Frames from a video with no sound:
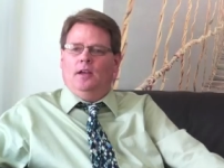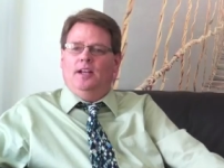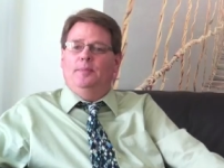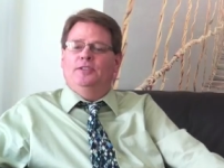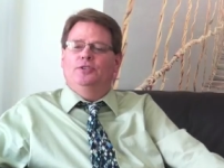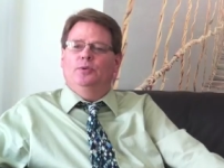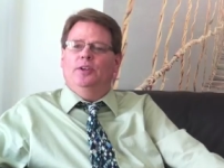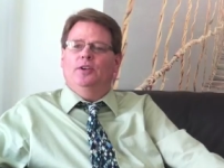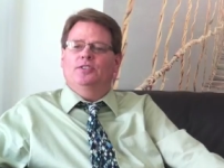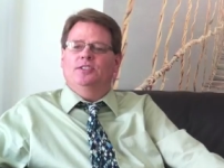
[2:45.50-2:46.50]
It had been 2
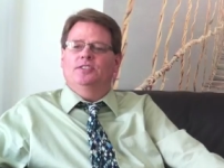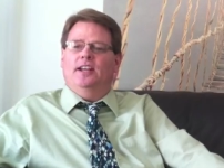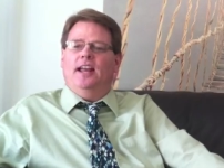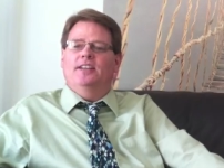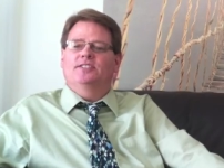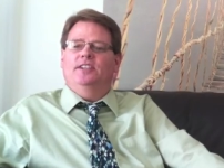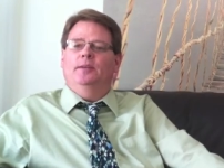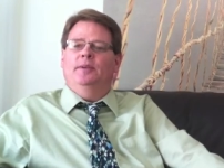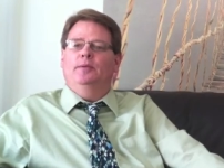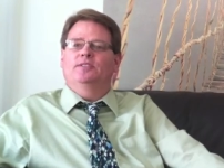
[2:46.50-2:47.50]
years since I'd last seen
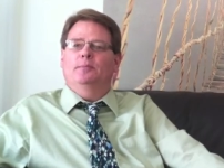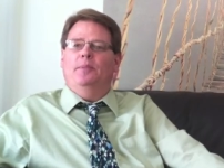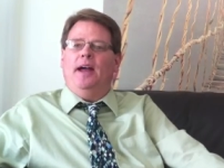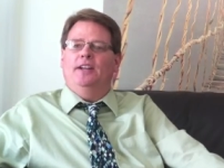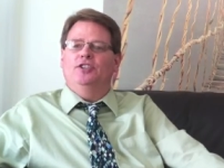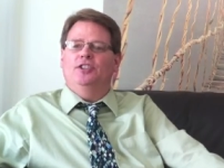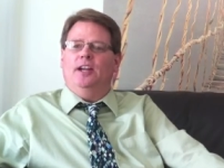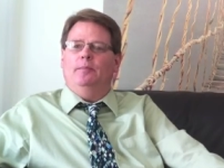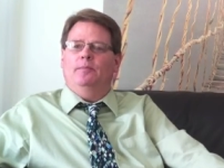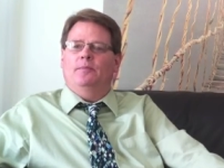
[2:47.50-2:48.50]
him, and he was in bad
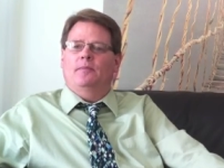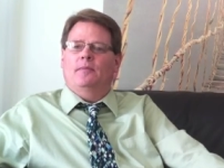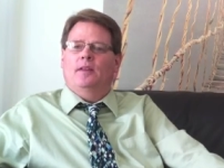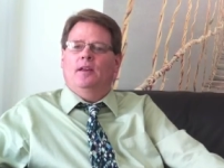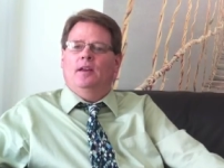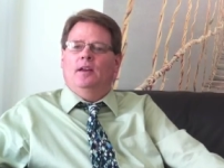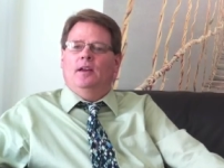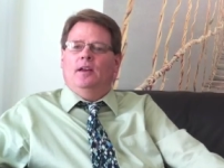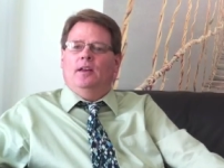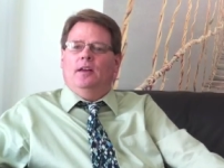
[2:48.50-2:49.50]
shape.
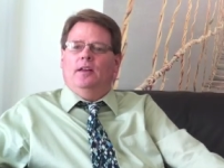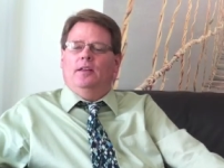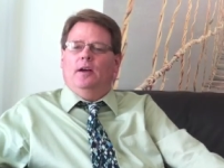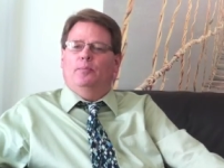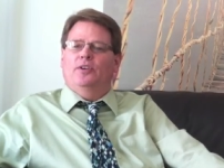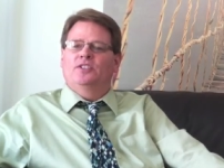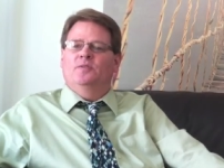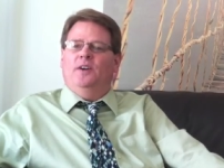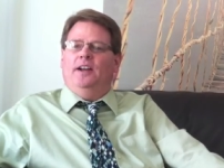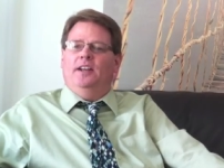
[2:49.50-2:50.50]
A prison
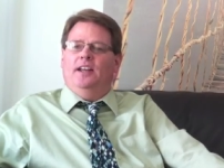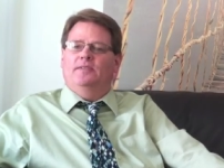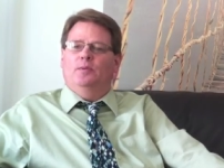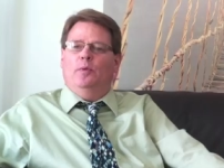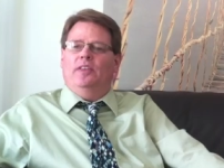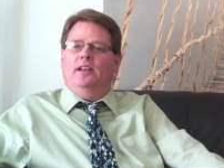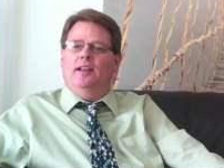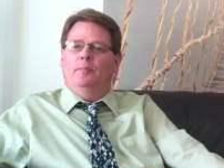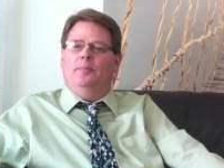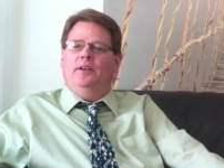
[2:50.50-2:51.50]
fight had left him with a
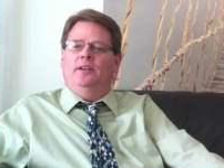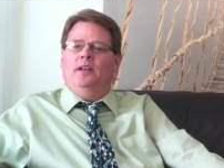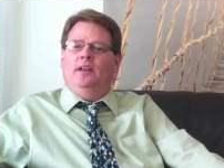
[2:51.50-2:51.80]
limp, and